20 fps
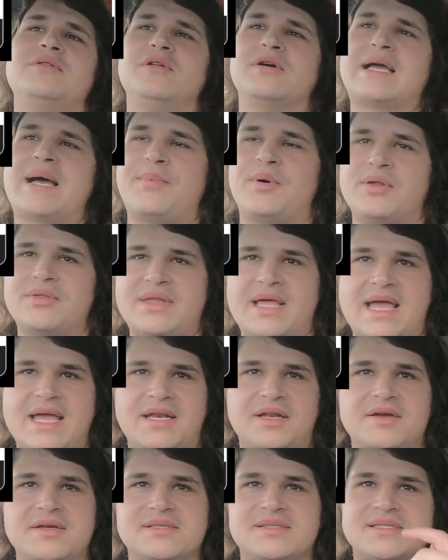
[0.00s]
look up on
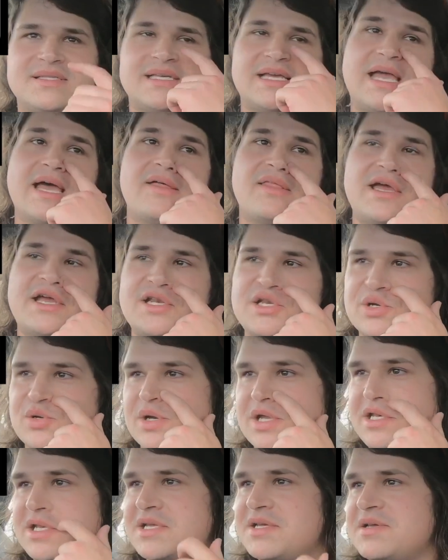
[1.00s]
Nando's and see how they do
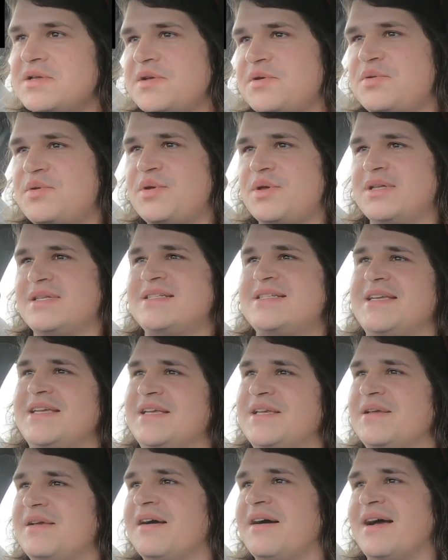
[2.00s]
it.
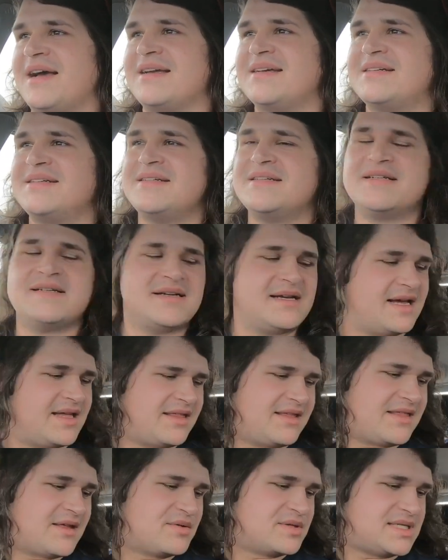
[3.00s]
Cheeky guy. I
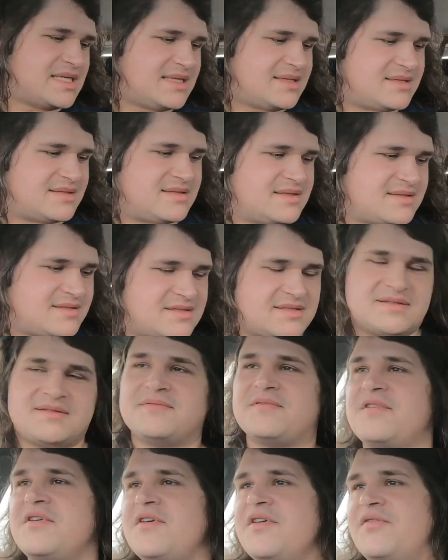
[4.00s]
think that was it.
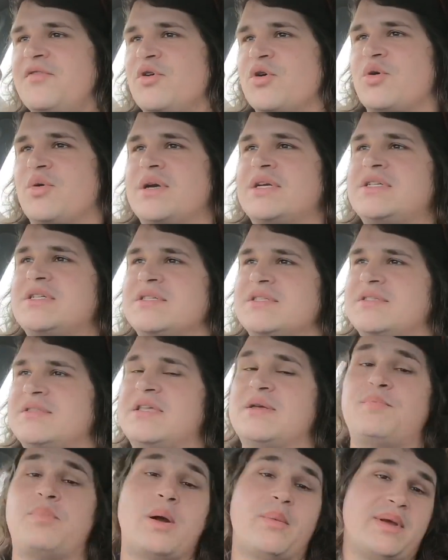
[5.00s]
Four questions.
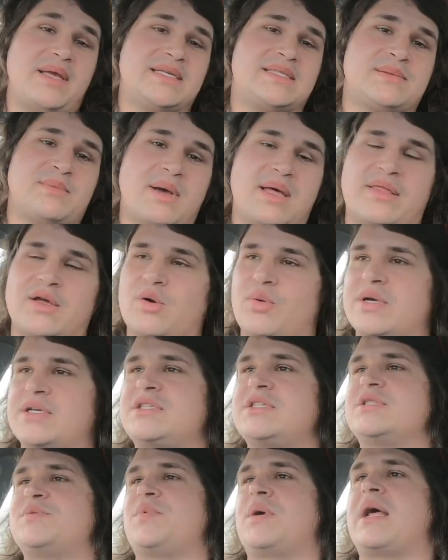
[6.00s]
There probably is some other
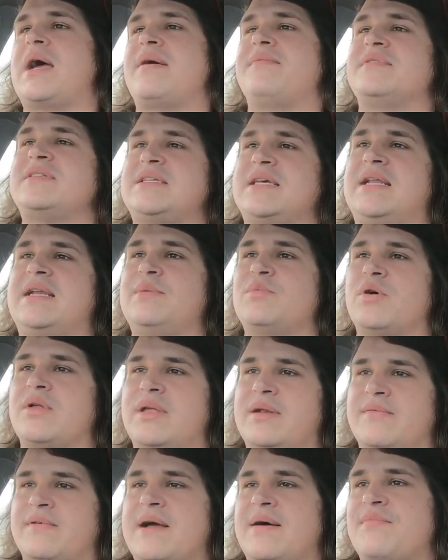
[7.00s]
questions, but I haven't seen any more
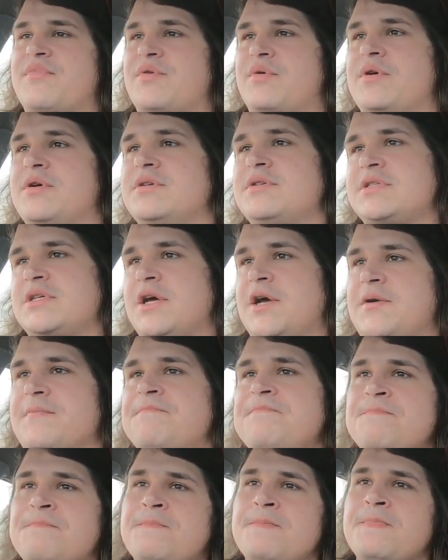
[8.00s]
that have come through, so
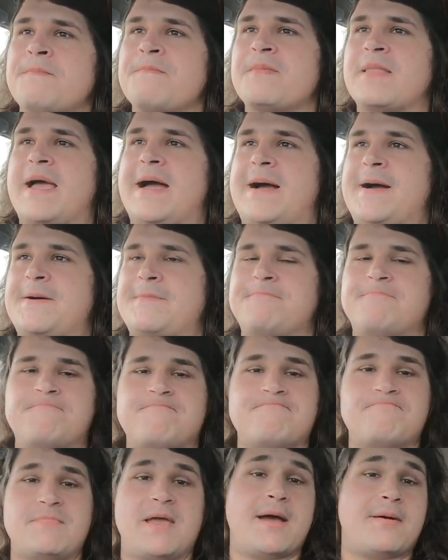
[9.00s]

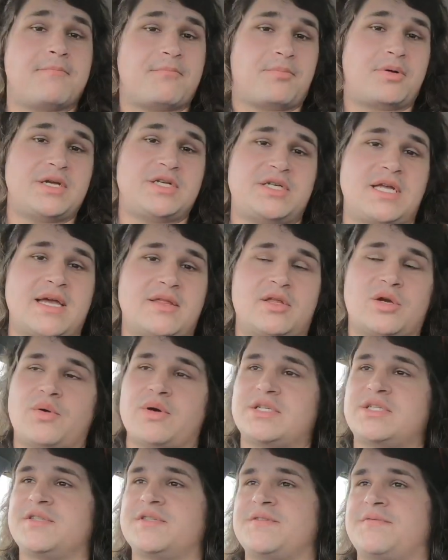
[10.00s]
um, yeah, appreciate the
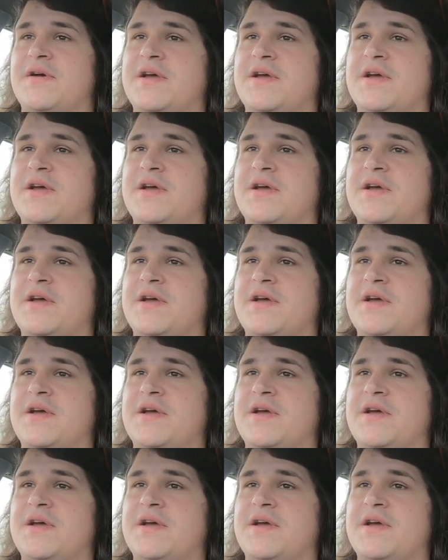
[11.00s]
questions,